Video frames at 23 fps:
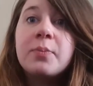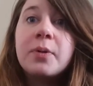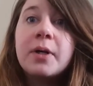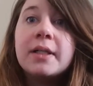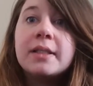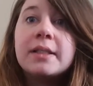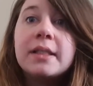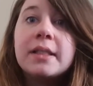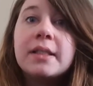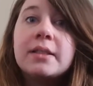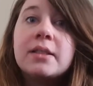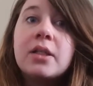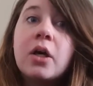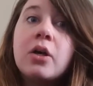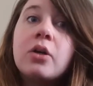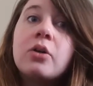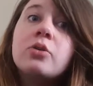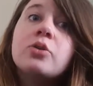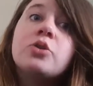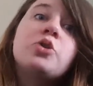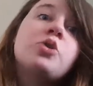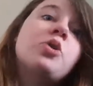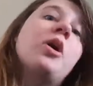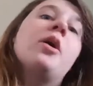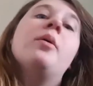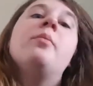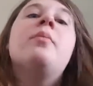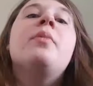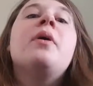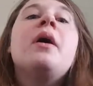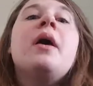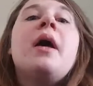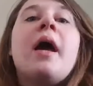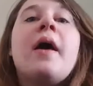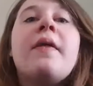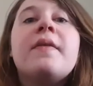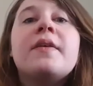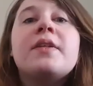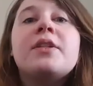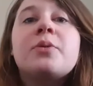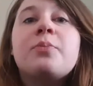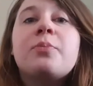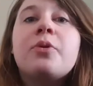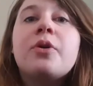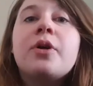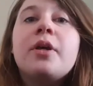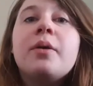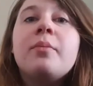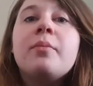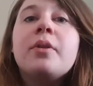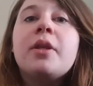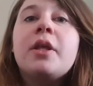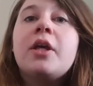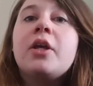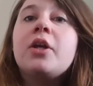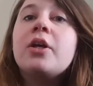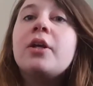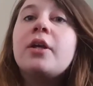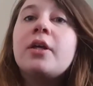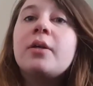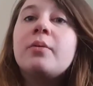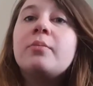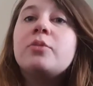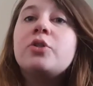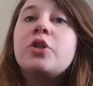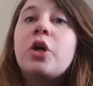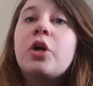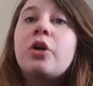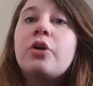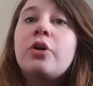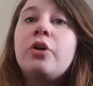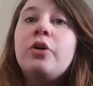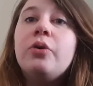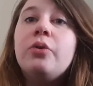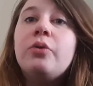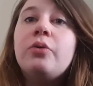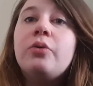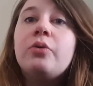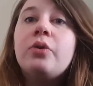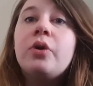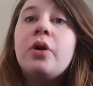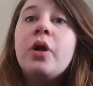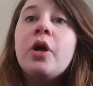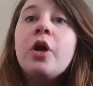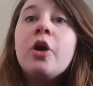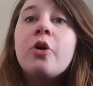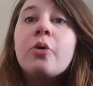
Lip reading: President Donald Trump and the Supreme Leader Kim Jong-un,